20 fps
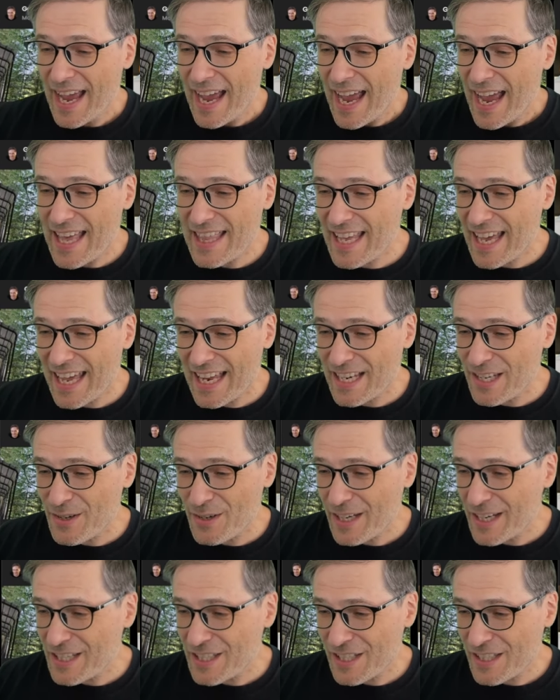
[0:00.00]
and then you
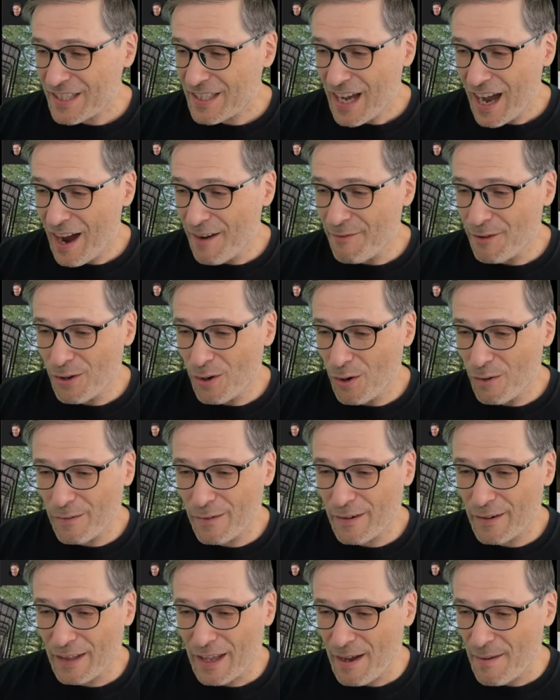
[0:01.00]
can just hover
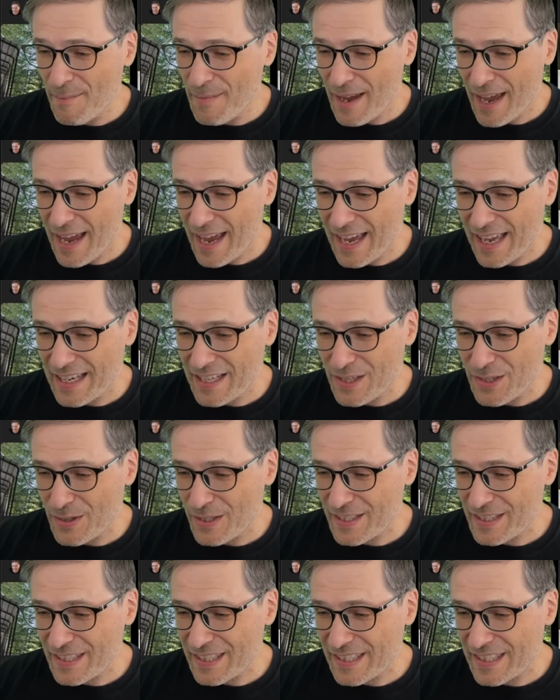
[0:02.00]
over them and you
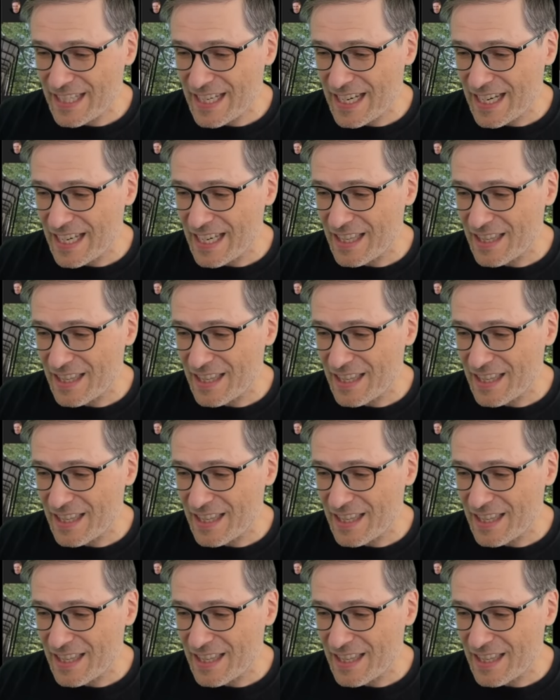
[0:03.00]
can see